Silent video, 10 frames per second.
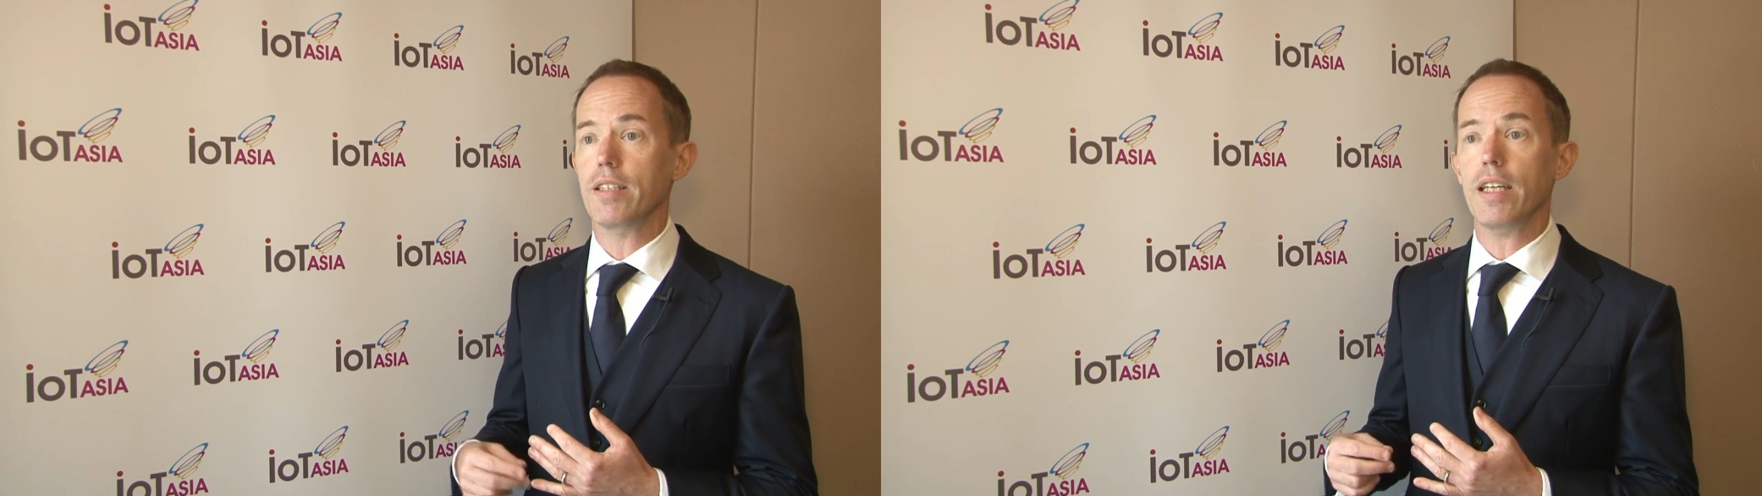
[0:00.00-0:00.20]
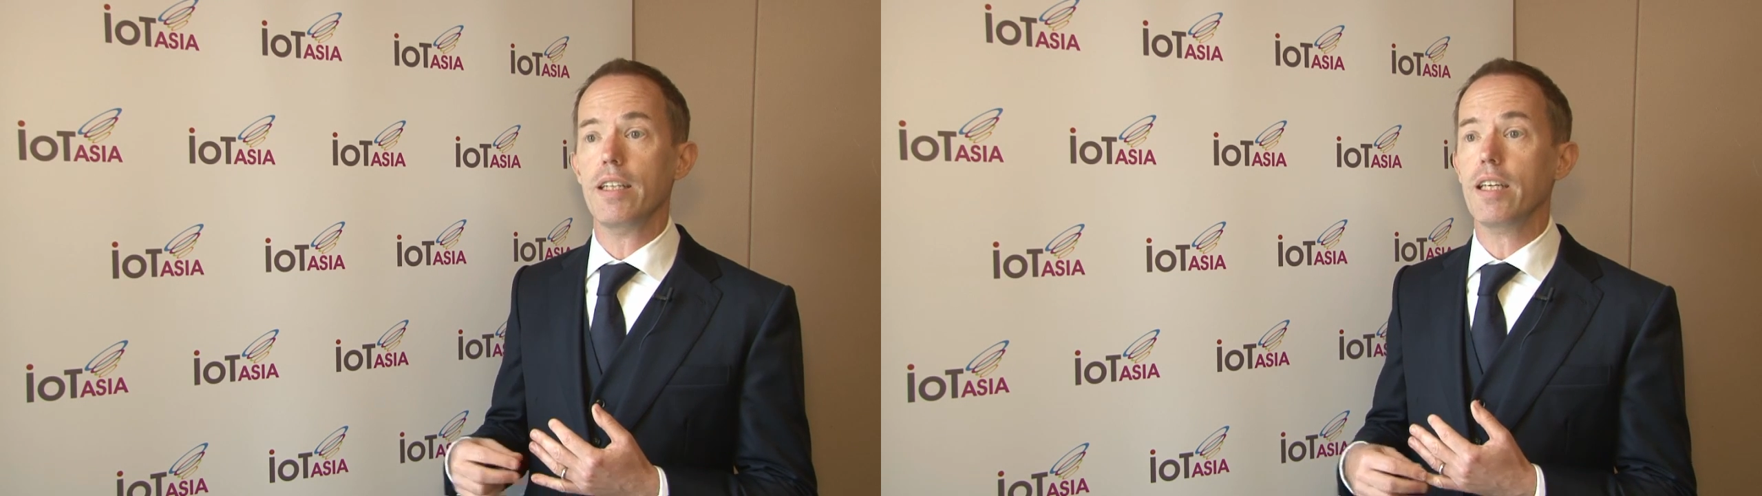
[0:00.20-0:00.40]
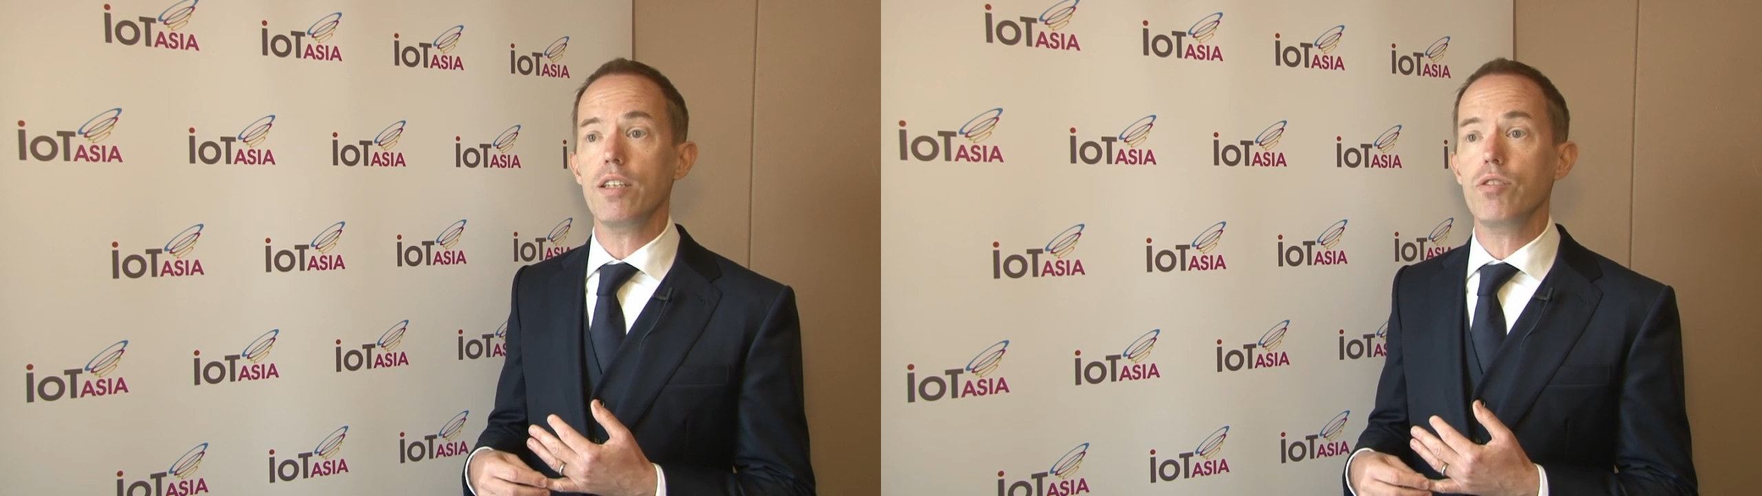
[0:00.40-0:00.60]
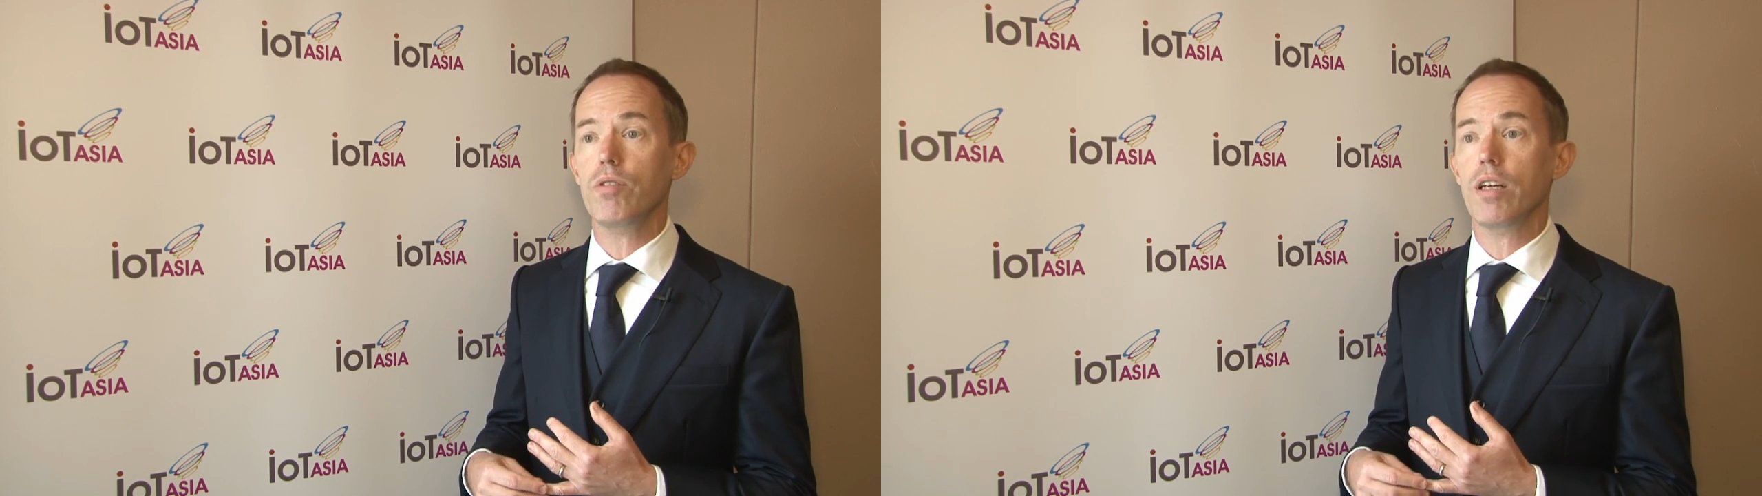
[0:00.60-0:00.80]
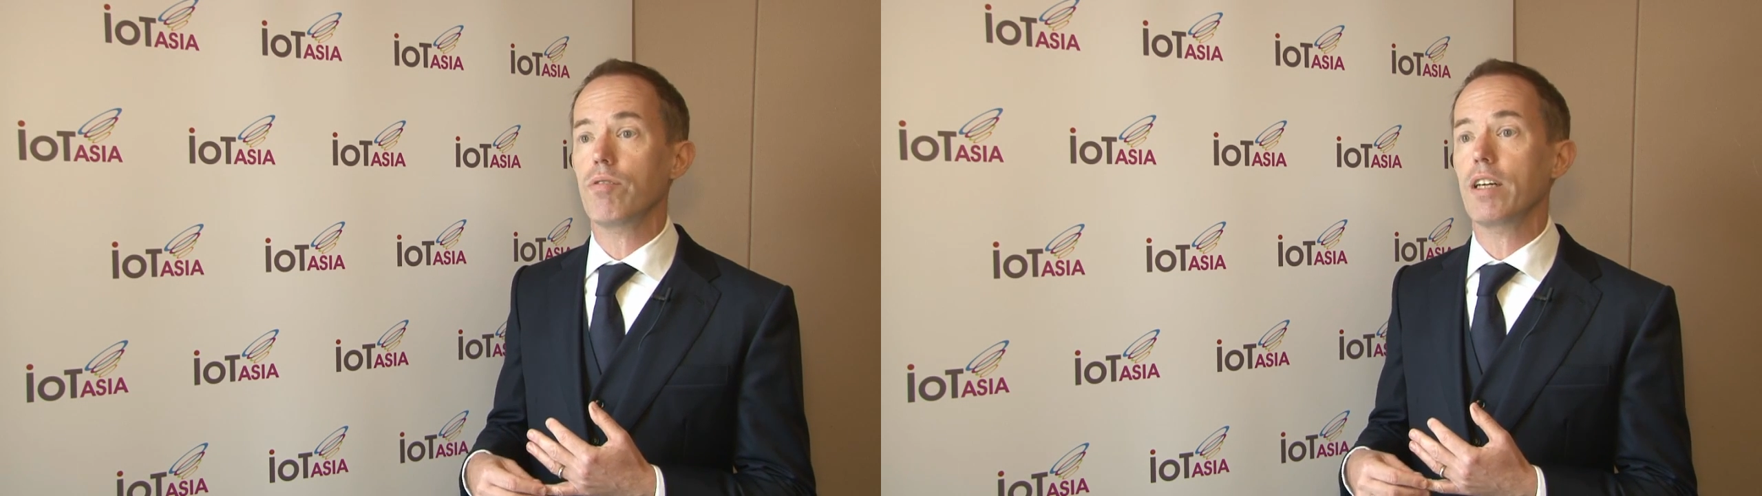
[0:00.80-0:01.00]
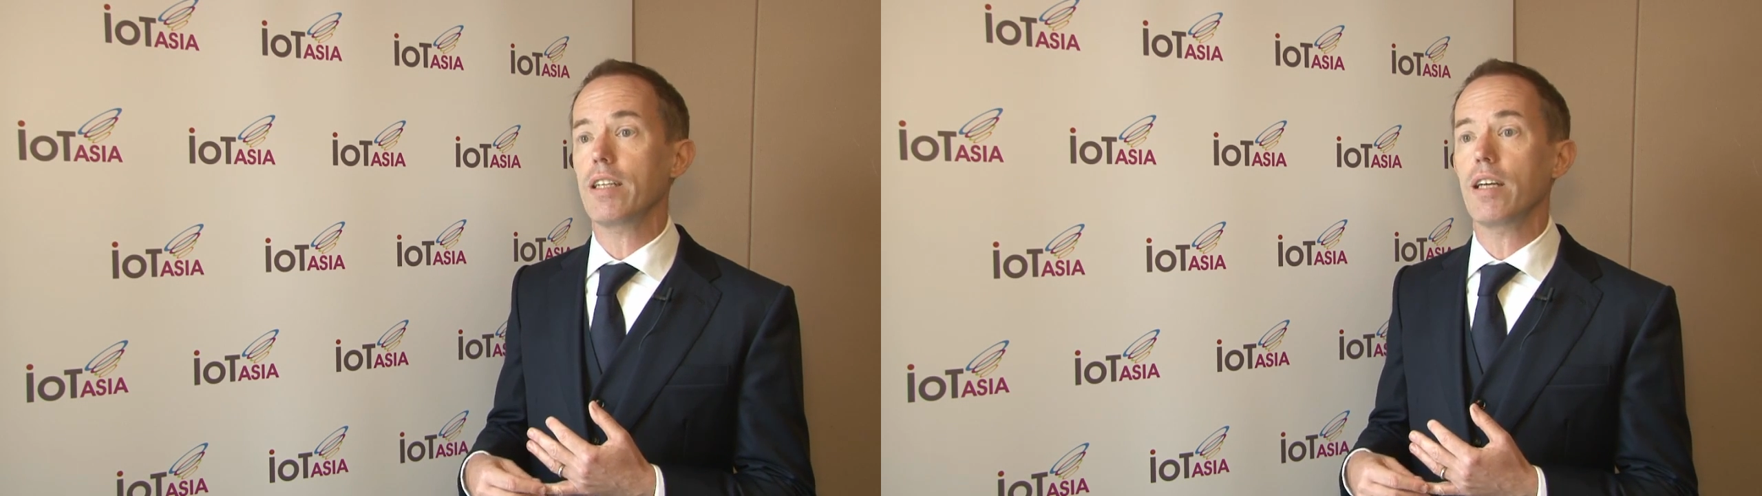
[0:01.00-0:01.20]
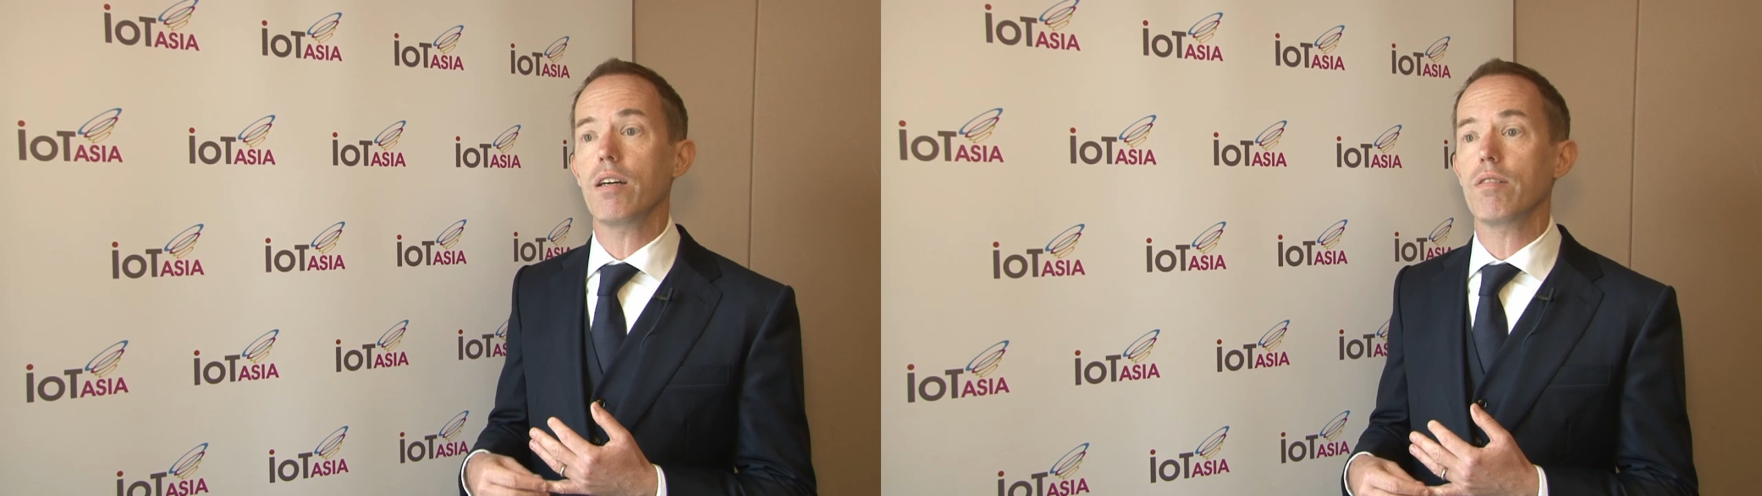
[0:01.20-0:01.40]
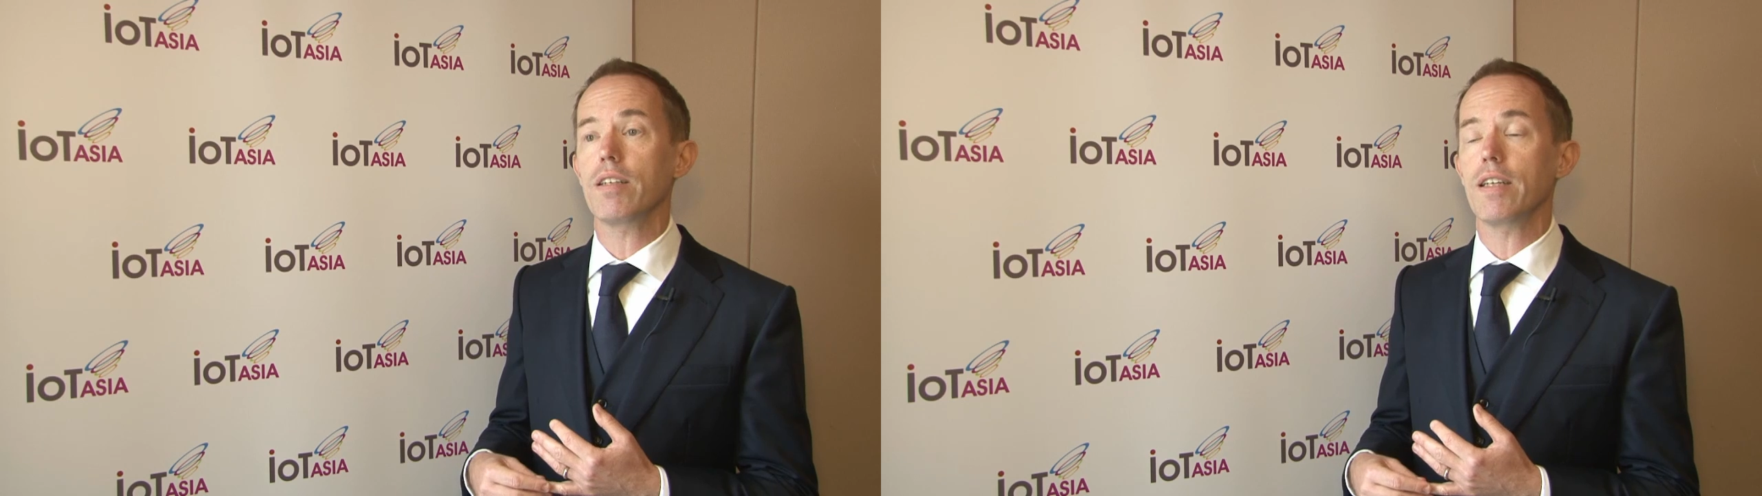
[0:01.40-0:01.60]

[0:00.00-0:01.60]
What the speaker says: And they can do that right now.